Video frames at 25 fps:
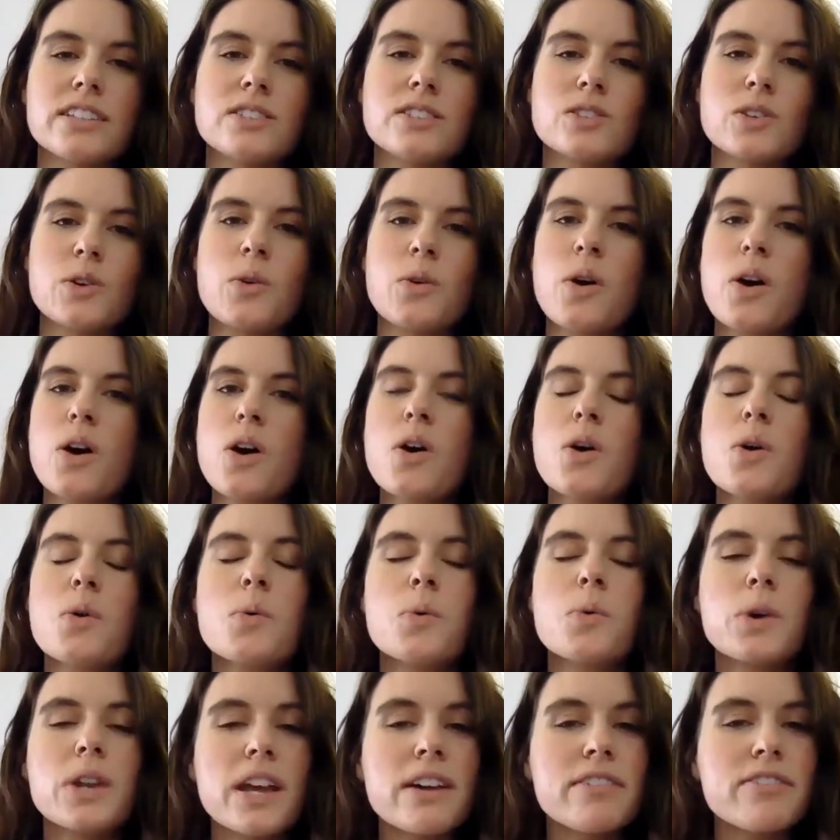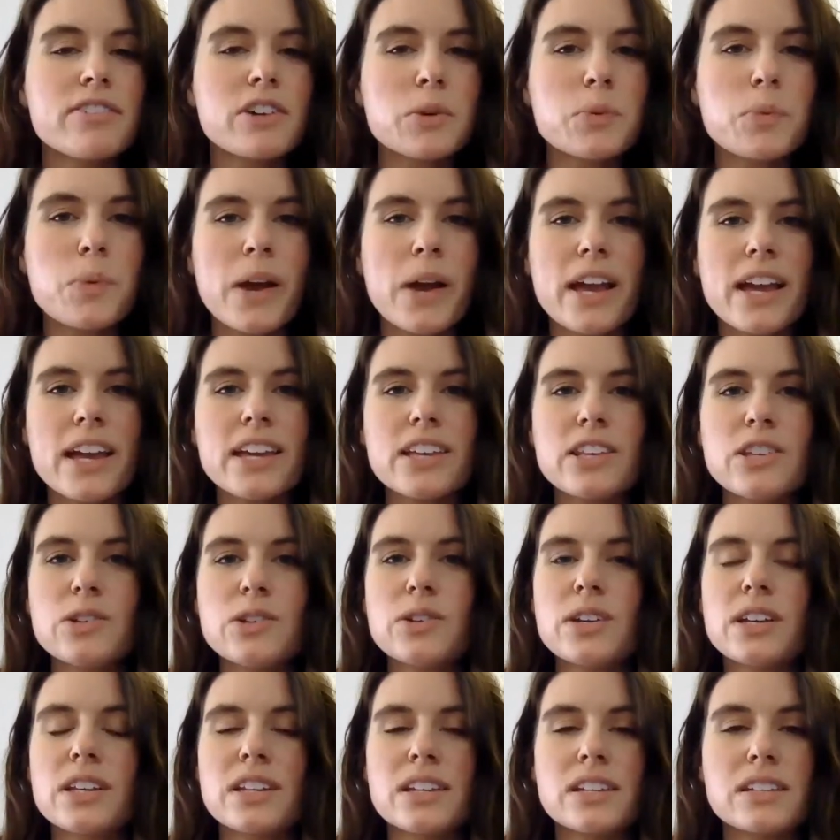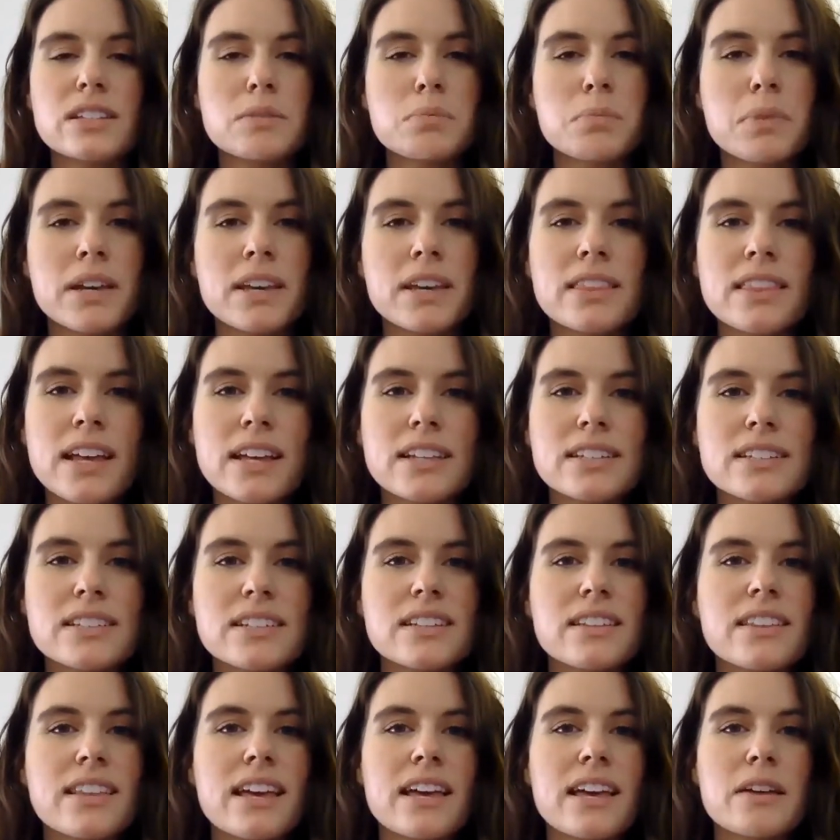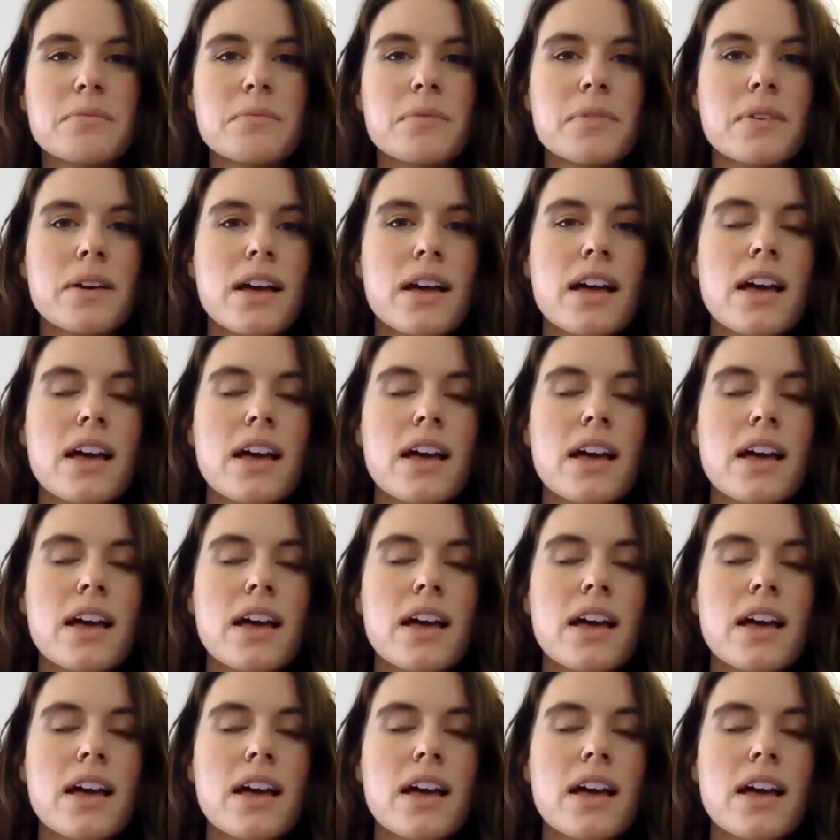So whatever way you can explain that to them,